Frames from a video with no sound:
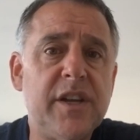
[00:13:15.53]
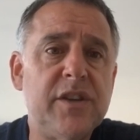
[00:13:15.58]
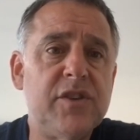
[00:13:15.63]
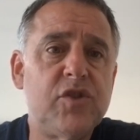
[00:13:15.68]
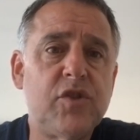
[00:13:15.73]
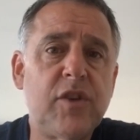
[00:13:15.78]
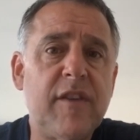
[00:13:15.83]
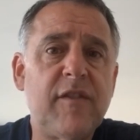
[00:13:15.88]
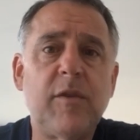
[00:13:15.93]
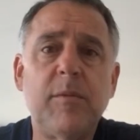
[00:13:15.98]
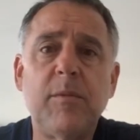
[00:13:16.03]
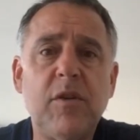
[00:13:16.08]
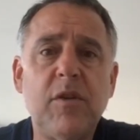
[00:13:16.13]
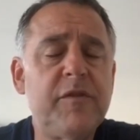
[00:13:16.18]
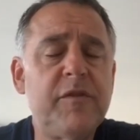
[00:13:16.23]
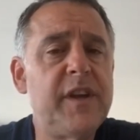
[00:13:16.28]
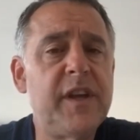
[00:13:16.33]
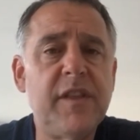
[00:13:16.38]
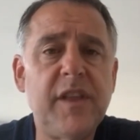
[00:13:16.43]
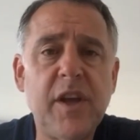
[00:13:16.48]
Trevor
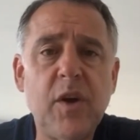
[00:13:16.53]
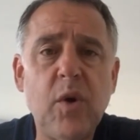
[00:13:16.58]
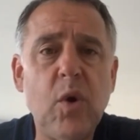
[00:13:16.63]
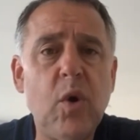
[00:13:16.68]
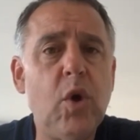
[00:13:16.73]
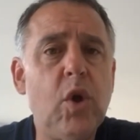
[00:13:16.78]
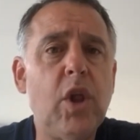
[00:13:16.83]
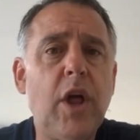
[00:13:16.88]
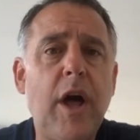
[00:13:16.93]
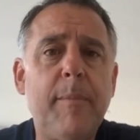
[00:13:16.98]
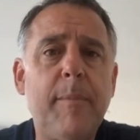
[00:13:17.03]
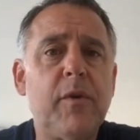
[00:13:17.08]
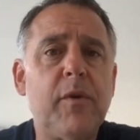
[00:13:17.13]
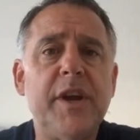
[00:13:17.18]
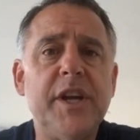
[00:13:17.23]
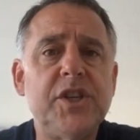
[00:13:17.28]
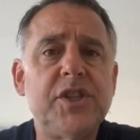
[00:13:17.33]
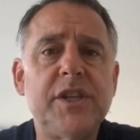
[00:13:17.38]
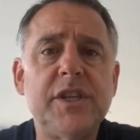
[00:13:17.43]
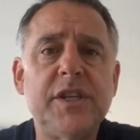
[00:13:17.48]
Murphy and the whole
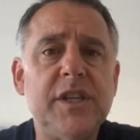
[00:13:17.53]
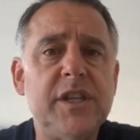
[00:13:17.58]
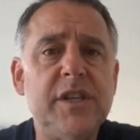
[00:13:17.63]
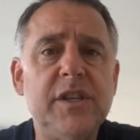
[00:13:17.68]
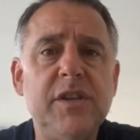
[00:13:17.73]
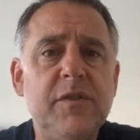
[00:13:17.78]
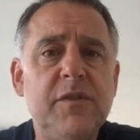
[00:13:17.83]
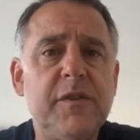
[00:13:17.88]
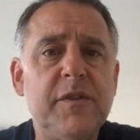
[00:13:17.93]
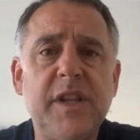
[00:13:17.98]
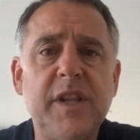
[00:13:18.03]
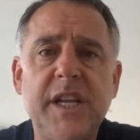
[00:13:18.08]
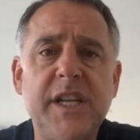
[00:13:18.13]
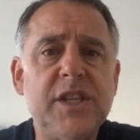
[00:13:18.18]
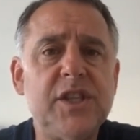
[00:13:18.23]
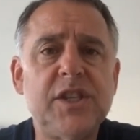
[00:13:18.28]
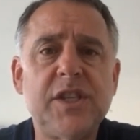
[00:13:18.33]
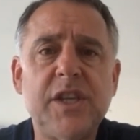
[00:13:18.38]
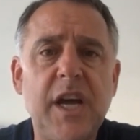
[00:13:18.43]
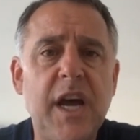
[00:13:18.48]
operation in Newfoundland.
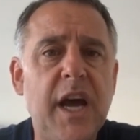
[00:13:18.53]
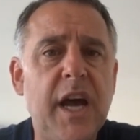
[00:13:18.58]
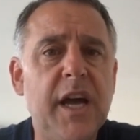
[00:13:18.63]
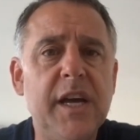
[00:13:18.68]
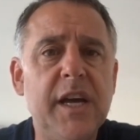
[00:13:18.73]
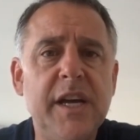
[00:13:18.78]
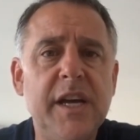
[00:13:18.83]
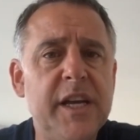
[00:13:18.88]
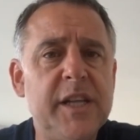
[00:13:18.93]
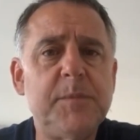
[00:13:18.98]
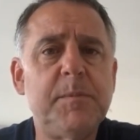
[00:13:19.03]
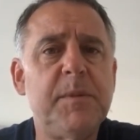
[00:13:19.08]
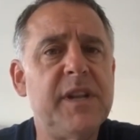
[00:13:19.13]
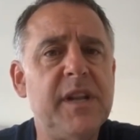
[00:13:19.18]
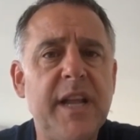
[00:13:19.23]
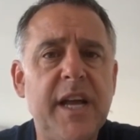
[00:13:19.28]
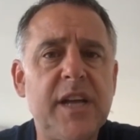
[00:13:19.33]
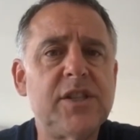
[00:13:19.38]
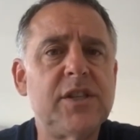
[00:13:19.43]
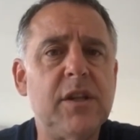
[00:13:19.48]
It's been
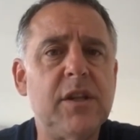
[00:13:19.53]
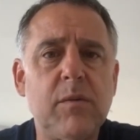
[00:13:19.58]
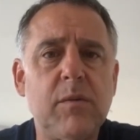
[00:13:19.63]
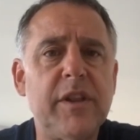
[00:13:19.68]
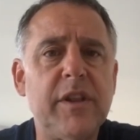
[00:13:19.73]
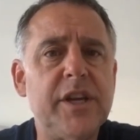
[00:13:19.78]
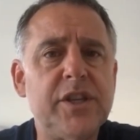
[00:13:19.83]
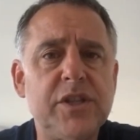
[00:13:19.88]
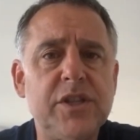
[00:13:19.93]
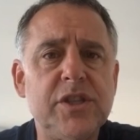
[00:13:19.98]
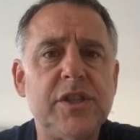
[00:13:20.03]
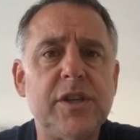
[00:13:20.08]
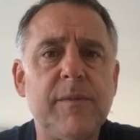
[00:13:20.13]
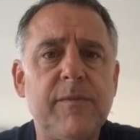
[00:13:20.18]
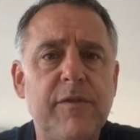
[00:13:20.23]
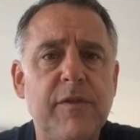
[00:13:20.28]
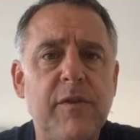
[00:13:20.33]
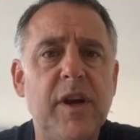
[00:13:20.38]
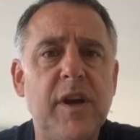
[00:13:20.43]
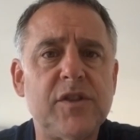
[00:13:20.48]
an excellent relationship
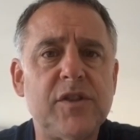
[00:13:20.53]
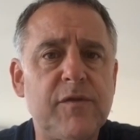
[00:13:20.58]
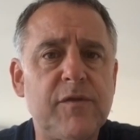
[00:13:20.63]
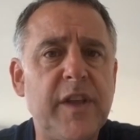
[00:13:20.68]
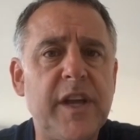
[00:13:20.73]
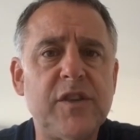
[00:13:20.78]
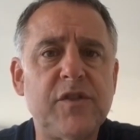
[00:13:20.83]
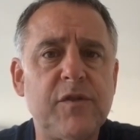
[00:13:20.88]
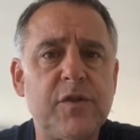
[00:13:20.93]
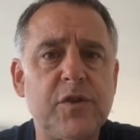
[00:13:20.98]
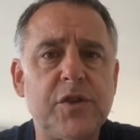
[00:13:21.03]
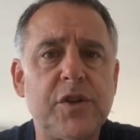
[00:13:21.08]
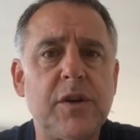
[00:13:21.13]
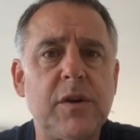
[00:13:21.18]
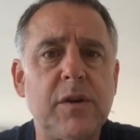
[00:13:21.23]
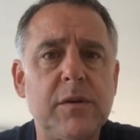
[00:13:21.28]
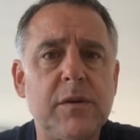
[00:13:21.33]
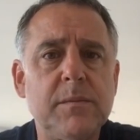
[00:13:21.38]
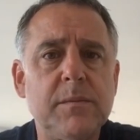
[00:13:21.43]
for us, that's for sure.